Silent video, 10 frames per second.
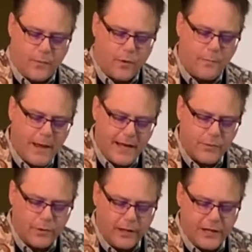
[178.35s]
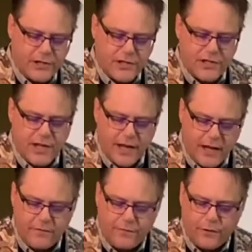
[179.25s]
were many religions that
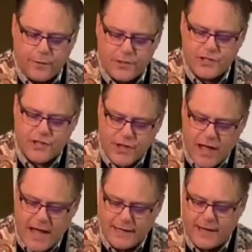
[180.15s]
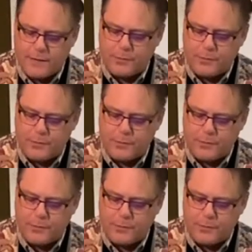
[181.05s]
influenced thought and